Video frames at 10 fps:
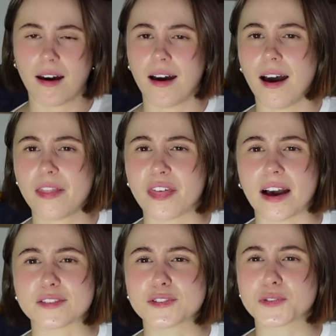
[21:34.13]
That's
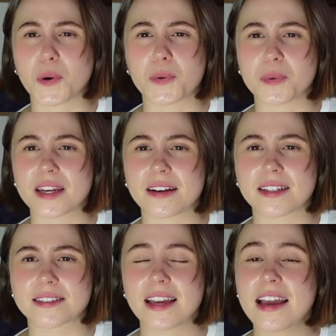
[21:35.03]
so
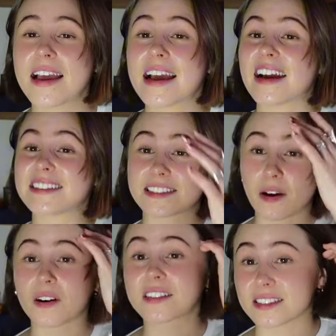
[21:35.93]
weird. So,
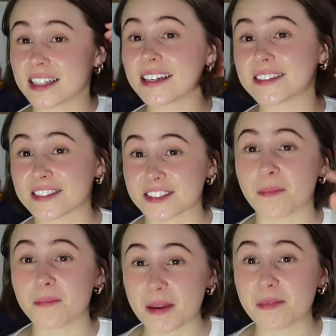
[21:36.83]
honestly, some
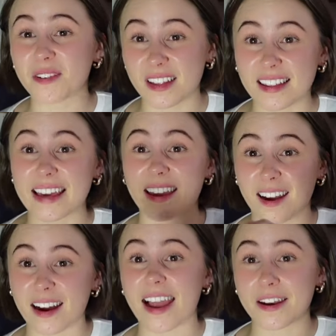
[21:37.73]
people that like are
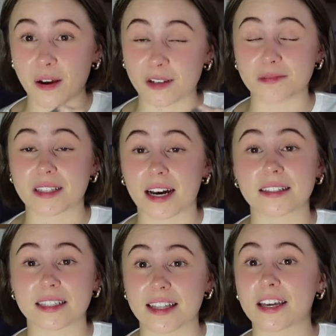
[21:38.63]
in hospitality,
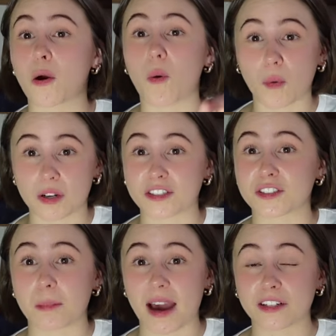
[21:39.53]
like owners or
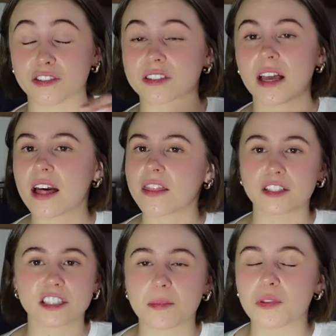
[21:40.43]
managers, they're
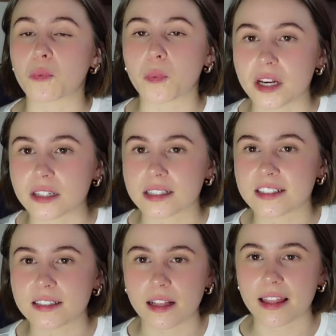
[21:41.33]
some of the
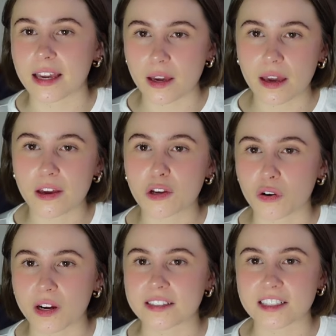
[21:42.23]
weirdest, like
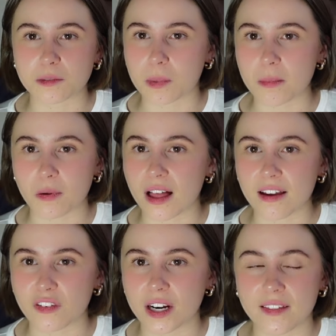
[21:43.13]
craziest people ever,
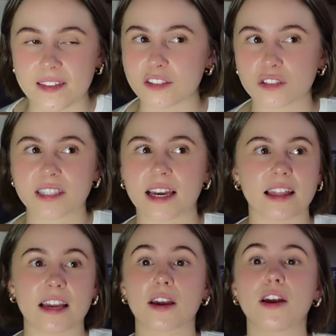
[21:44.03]
and they just get like
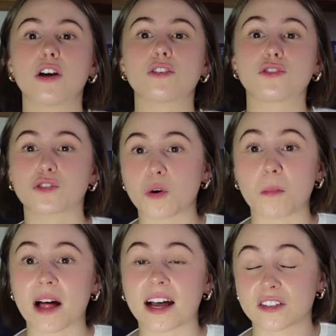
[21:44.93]
so
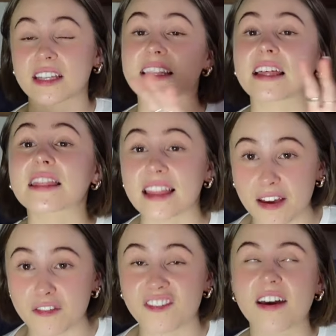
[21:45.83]
plastic. Like they live
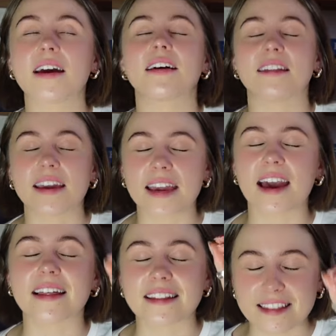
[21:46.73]

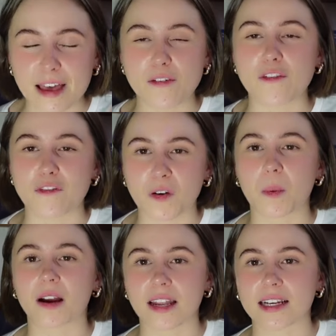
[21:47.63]
for work
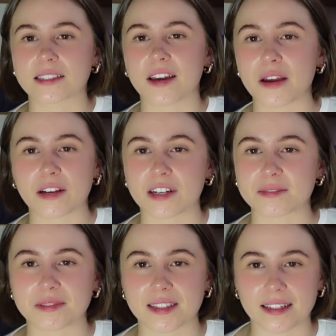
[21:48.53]
nights out and Christmas
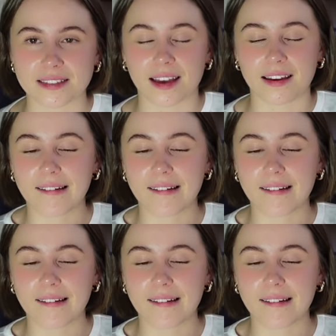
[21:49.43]
nights out.